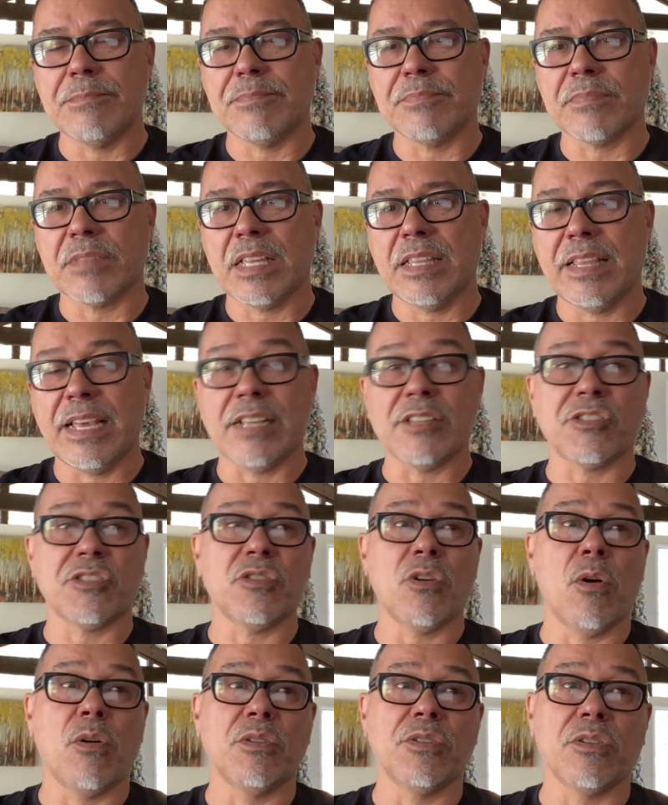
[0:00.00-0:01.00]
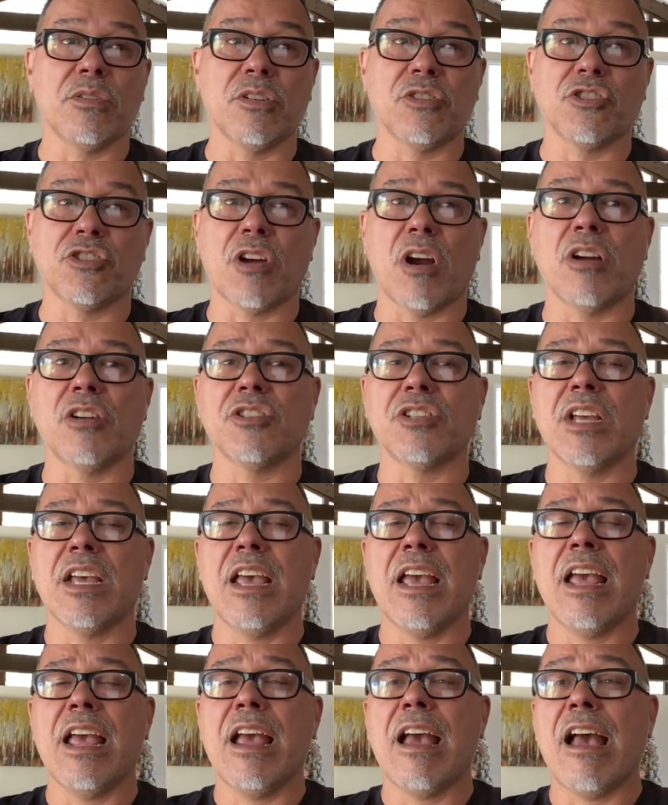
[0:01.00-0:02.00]
they can still hold a good charge
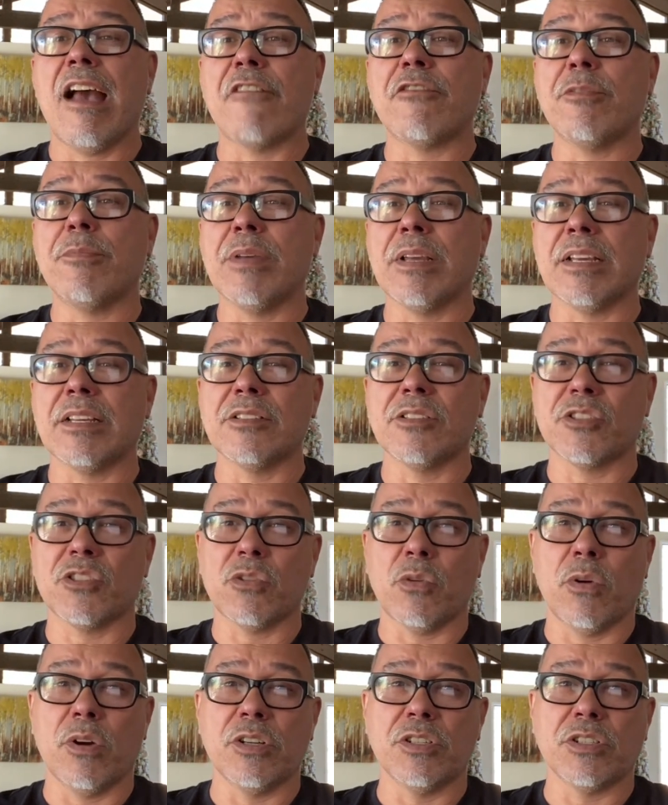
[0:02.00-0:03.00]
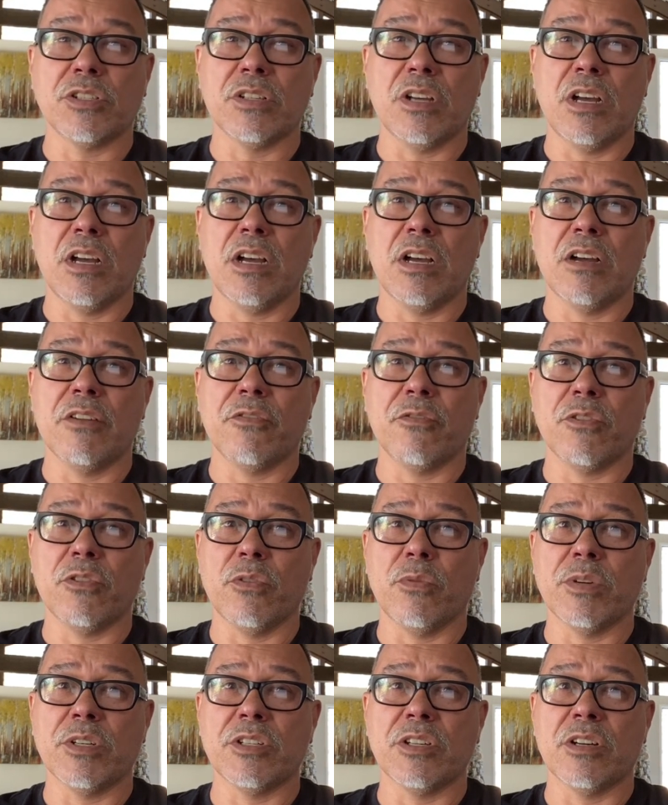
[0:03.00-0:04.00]
after being in storage for the
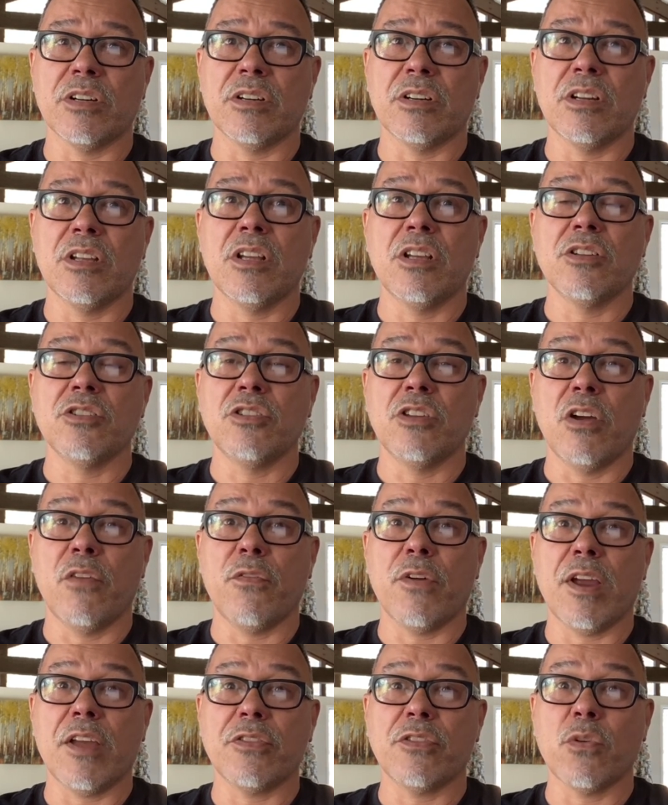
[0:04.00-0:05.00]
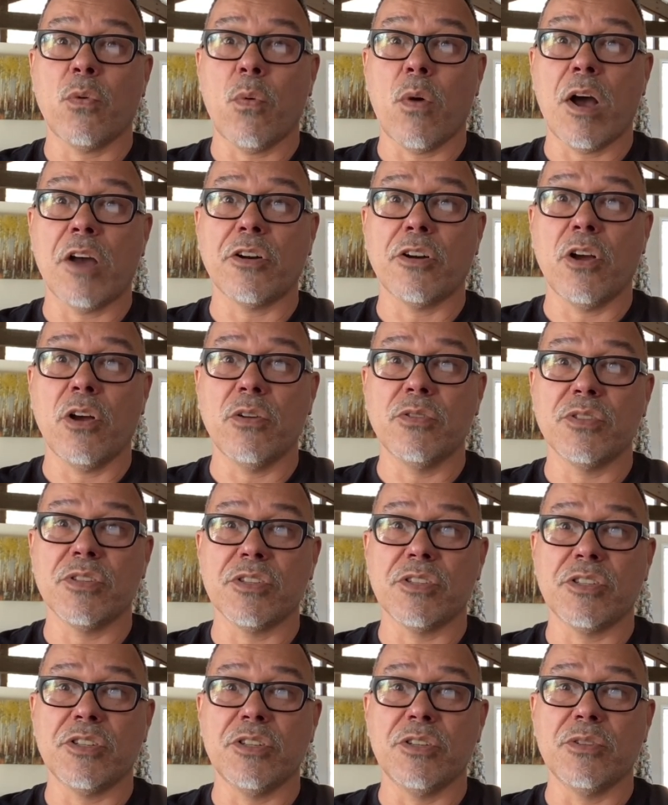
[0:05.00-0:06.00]
winter. Don't forget the water
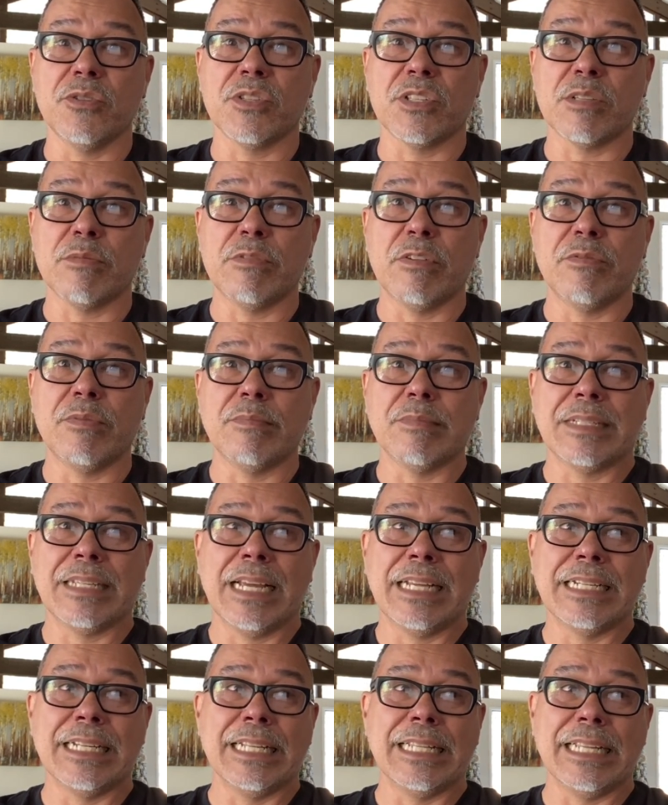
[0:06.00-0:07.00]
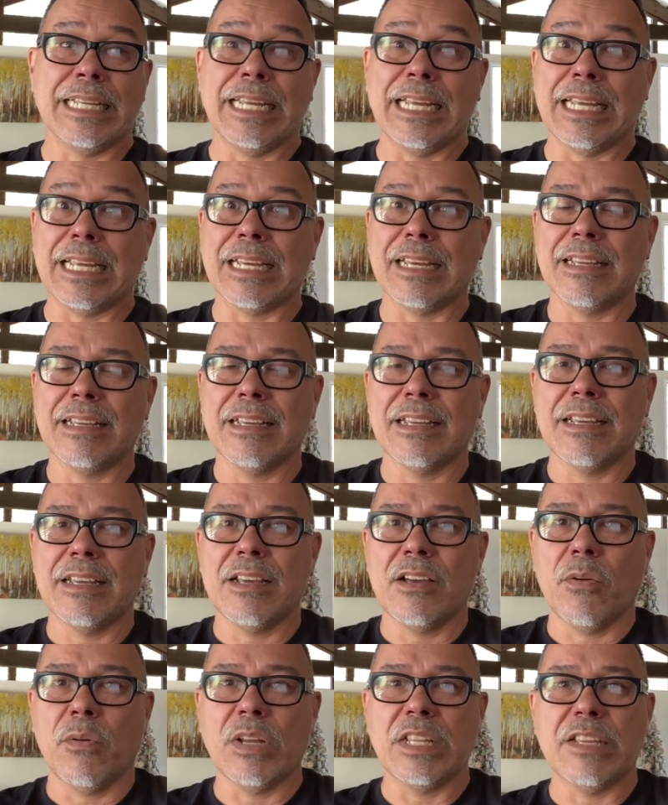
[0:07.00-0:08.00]
hoses too. Some of them tend to leak
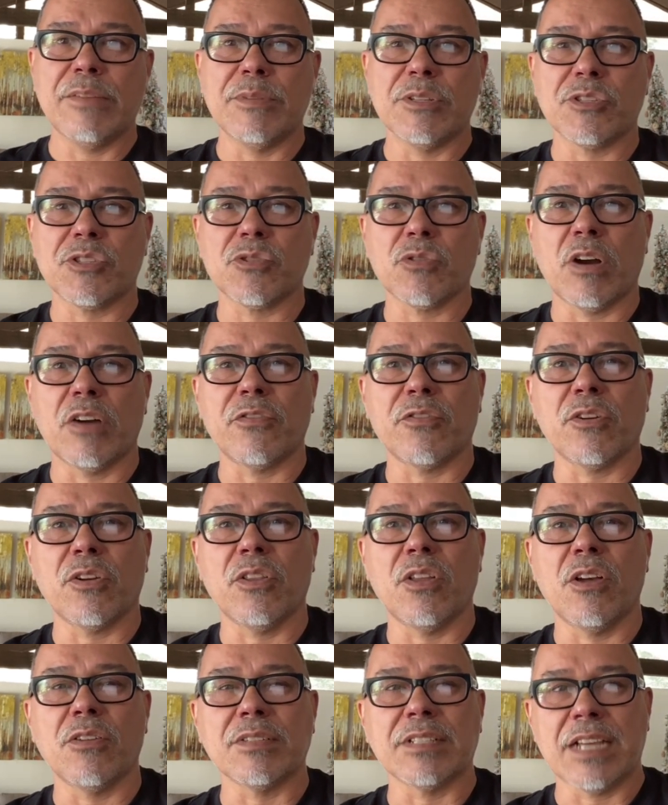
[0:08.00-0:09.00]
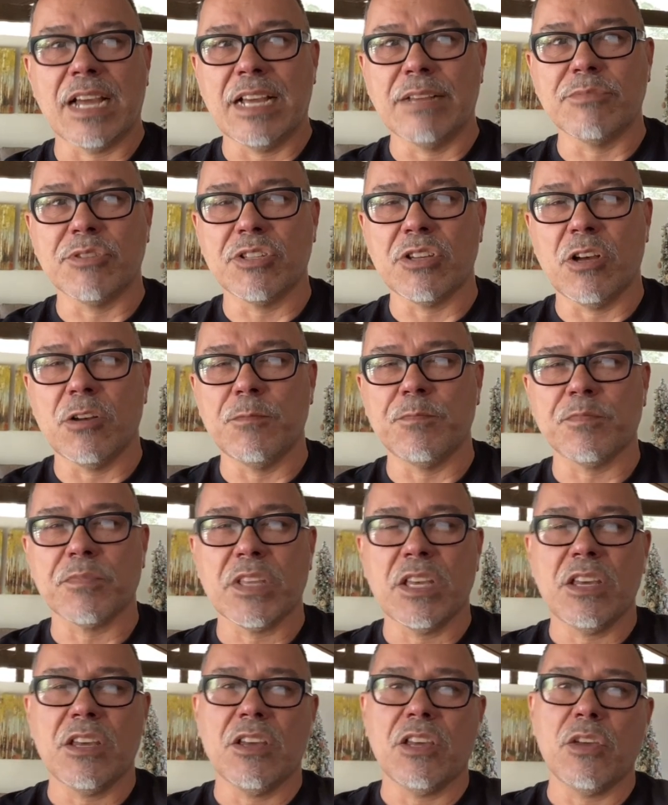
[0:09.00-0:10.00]
when they've been stored for a long time. So
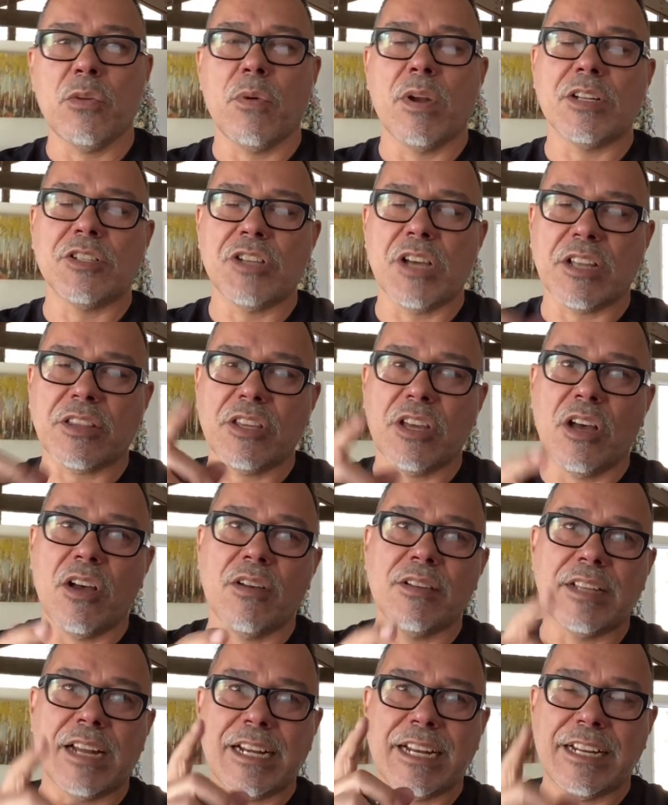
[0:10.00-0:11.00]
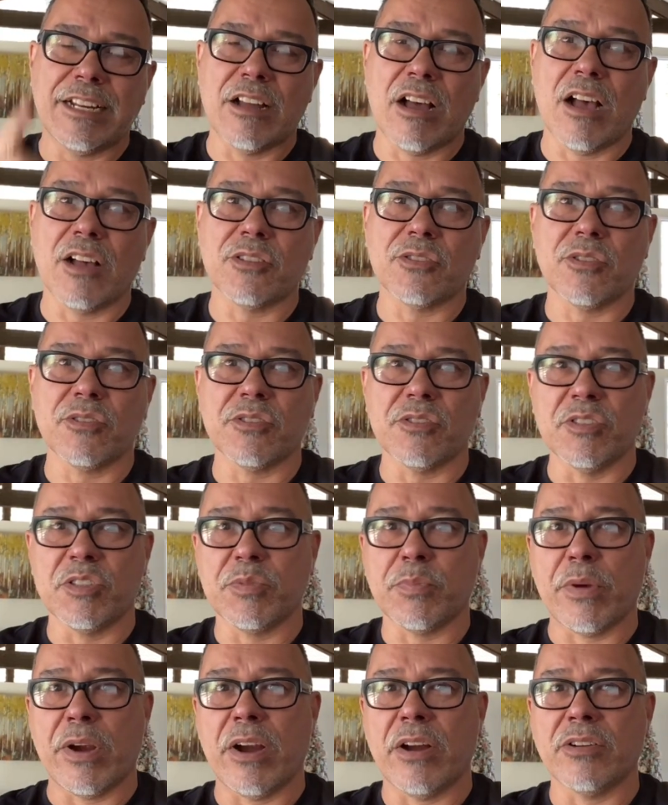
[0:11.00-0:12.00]
you want to check those, any nozzles and
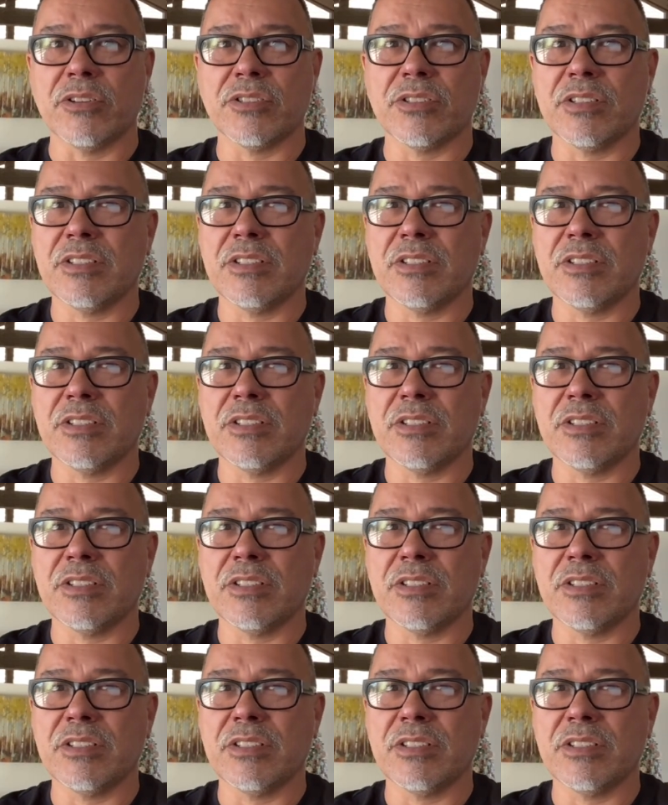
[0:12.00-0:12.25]
sprayers,